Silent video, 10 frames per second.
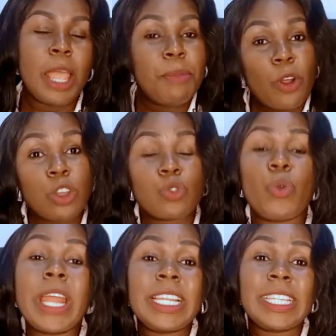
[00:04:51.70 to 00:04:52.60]
Because
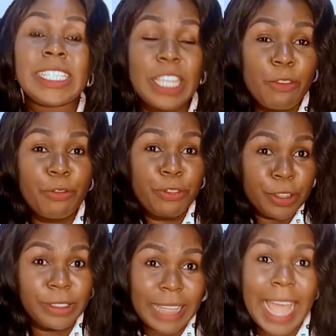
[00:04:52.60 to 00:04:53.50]
when the
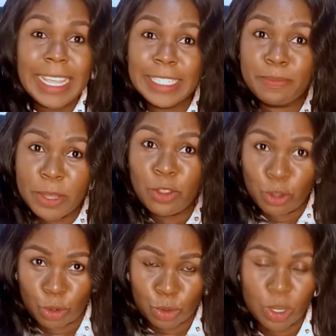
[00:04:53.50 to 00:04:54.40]
filter is
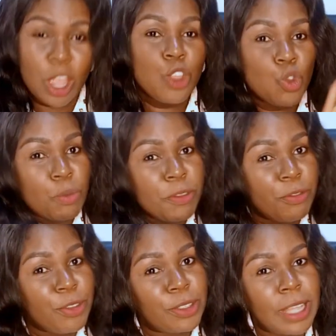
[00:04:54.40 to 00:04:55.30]
being used, you'll be
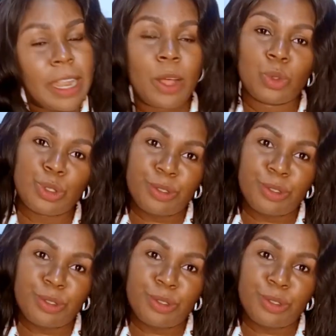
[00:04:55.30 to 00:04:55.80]
filtered out.